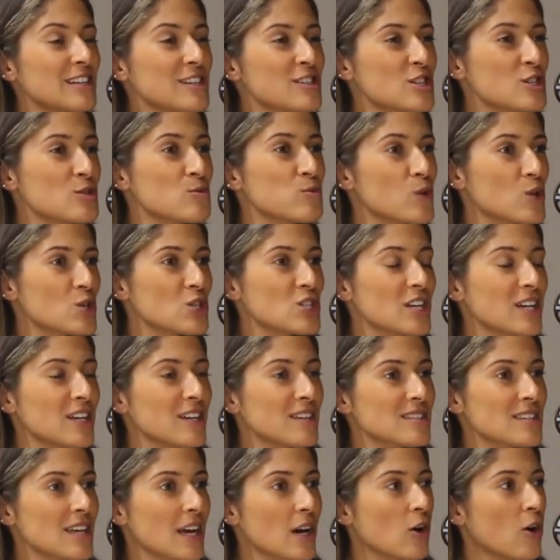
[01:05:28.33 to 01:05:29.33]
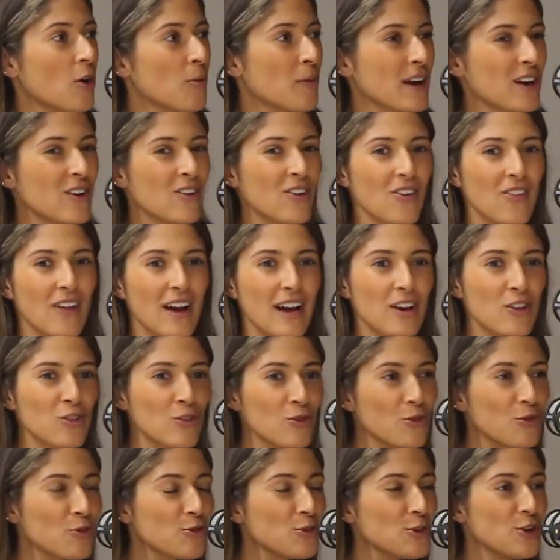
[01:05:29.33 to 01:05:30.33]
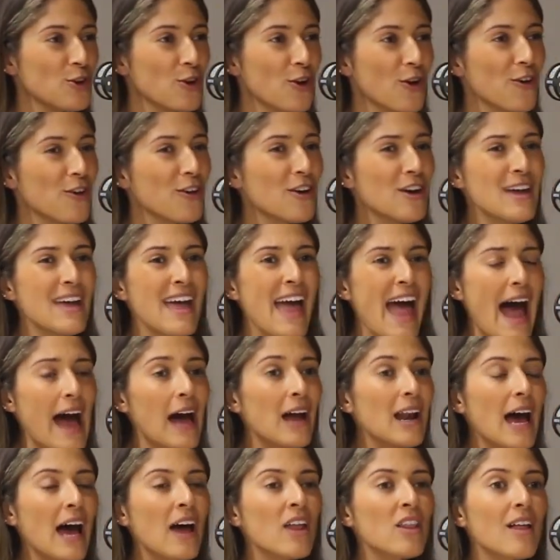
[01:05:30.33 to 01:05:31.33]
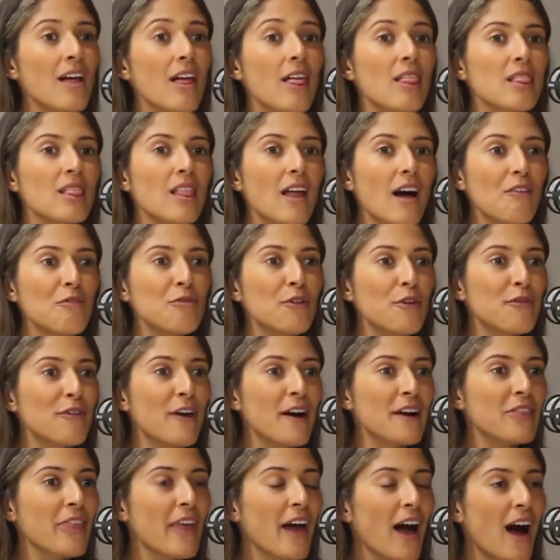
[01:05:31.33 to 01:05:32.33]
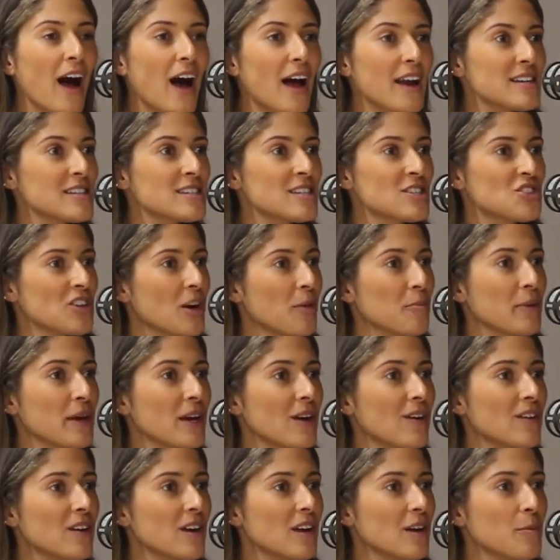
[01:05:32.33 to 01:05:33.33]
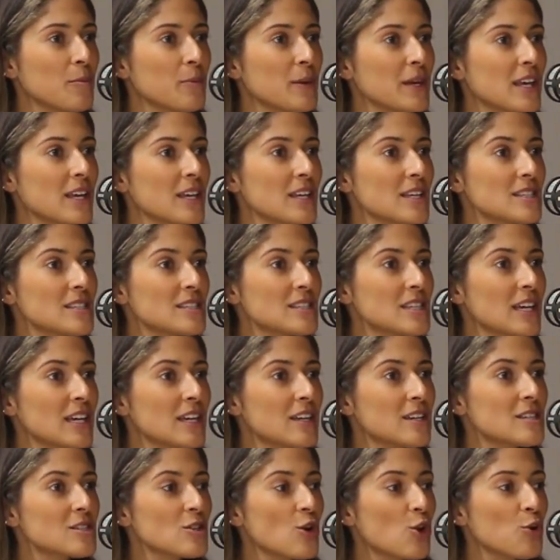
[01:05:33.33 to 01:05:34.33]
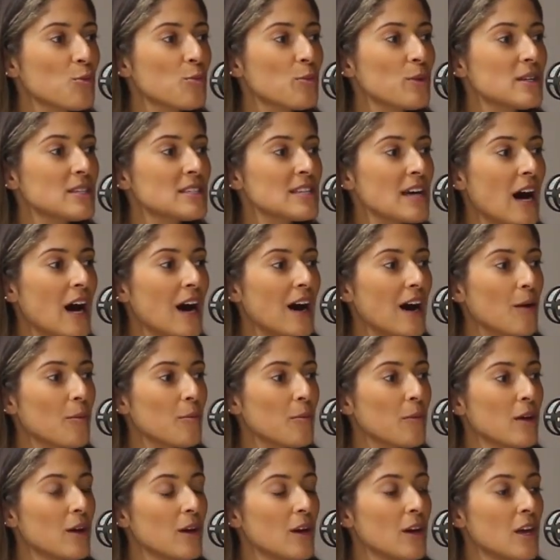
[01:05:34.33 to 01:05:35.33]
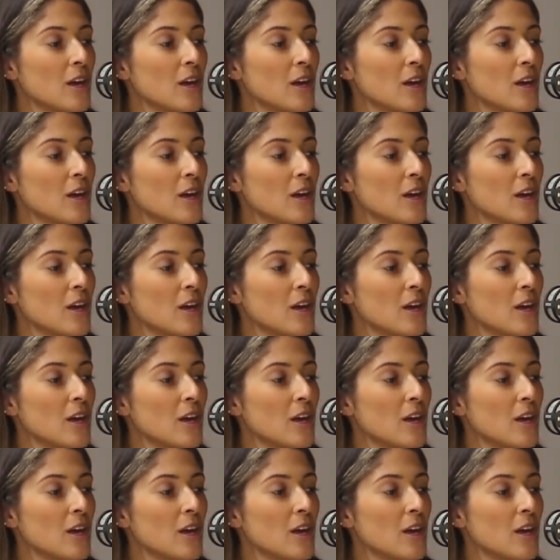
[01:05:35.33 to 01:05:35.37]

It's just watching. It's like, oh my God, like, and I love the fact that artists are jumping on it, because it has opened up,